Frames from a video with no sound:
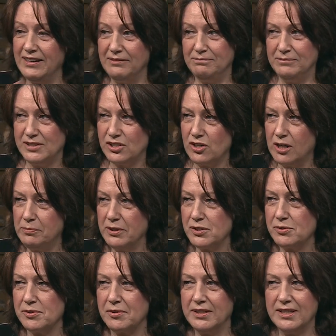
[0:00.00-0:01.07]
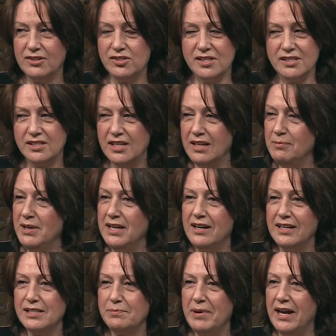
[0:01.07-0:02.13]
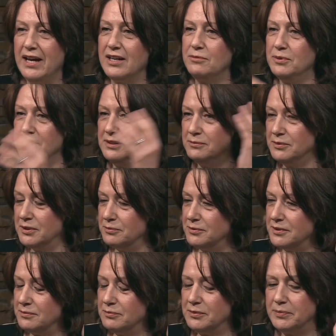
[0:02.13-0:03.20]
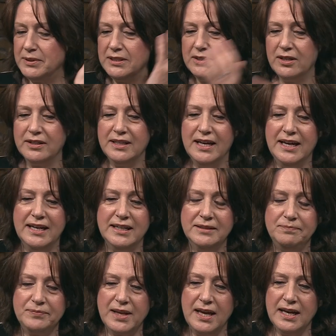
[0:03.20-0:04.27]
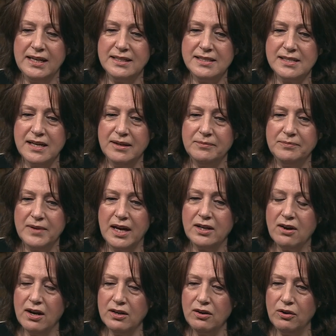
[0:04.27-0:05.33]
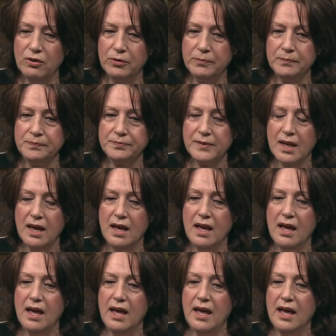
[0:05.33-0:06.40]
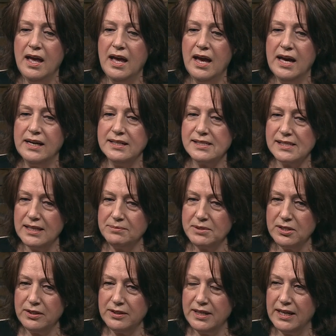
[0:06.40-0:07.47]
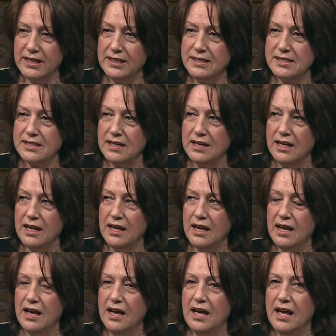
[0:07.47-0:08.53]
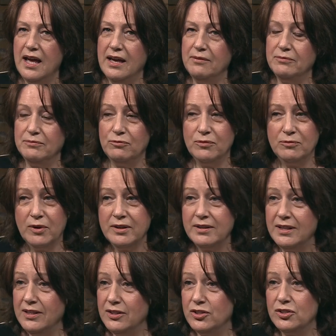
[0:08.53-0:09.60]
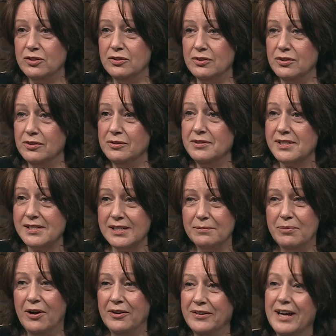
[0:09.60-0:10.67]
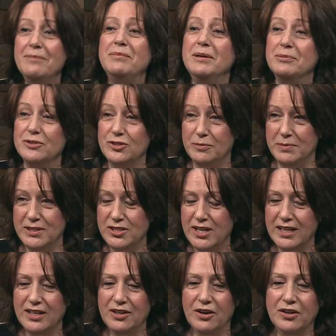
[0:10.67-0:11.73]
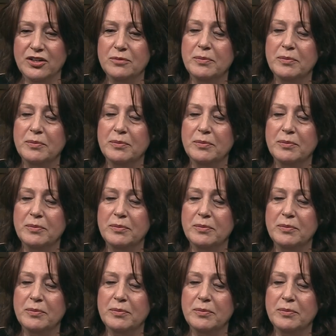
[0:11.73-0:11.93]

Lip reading: Starbucks was right there. So just give me an ice pack. We'll put it on the head. And I got home, and I slept all night. One thing you shouldn't do is sleep all night. People should be checking on you.